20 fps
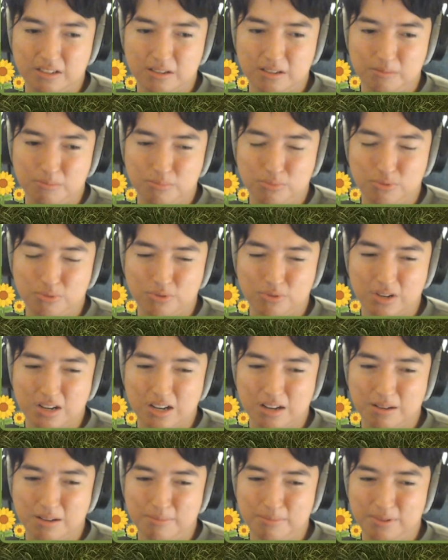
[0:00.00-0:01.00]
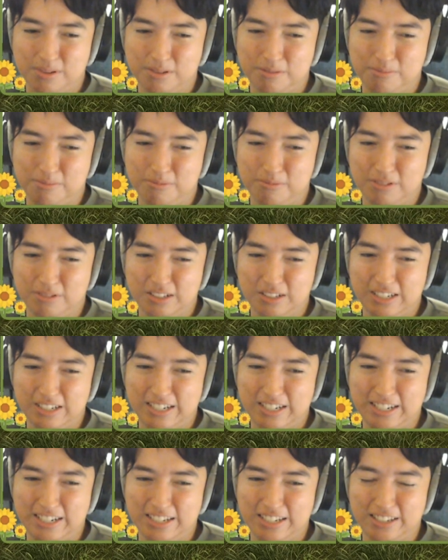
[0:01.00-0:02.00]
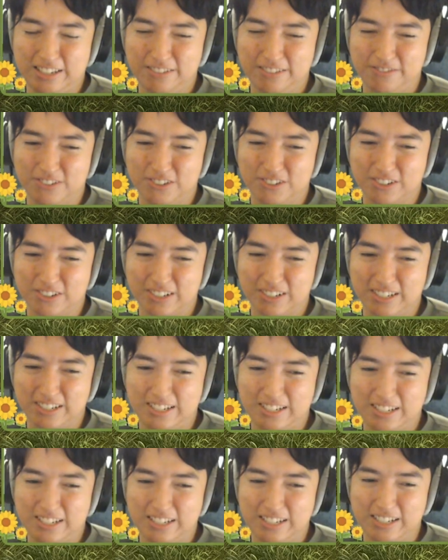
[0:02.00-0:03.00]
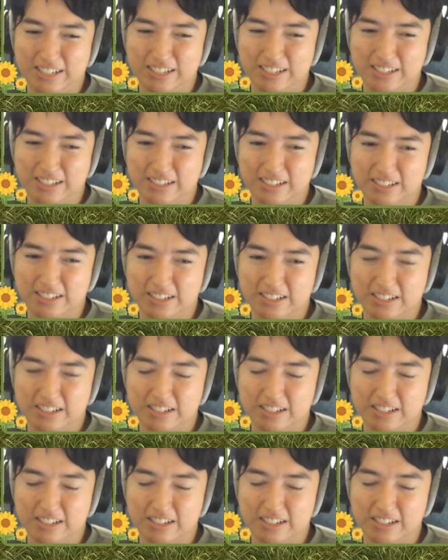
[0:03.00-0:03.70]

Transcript: Probably the Porksy King. Yeah.